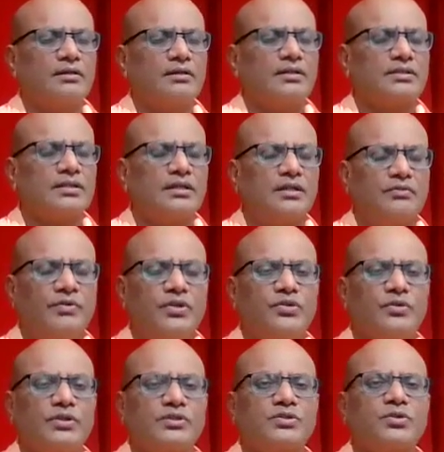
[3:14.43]
This
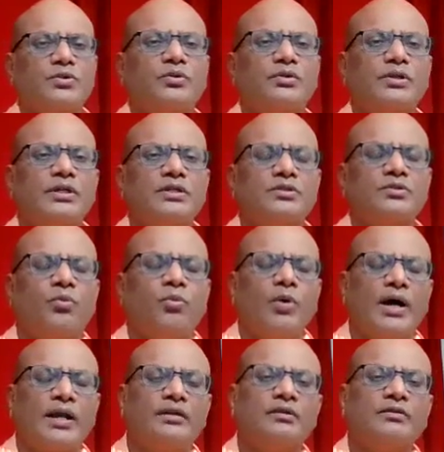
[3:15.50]
individual soul is
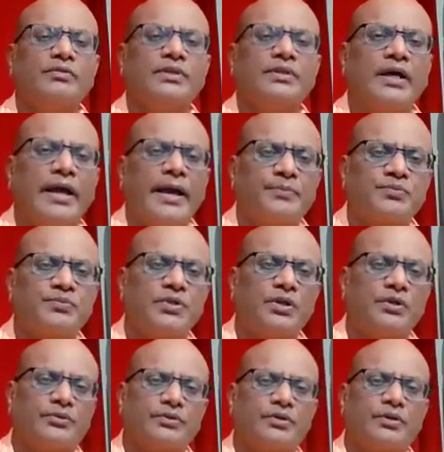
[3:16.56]
one with the
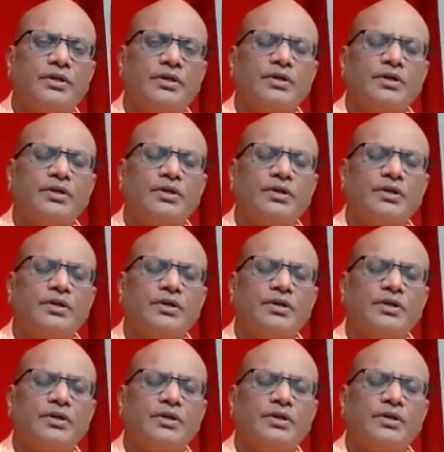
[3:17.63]
absolute.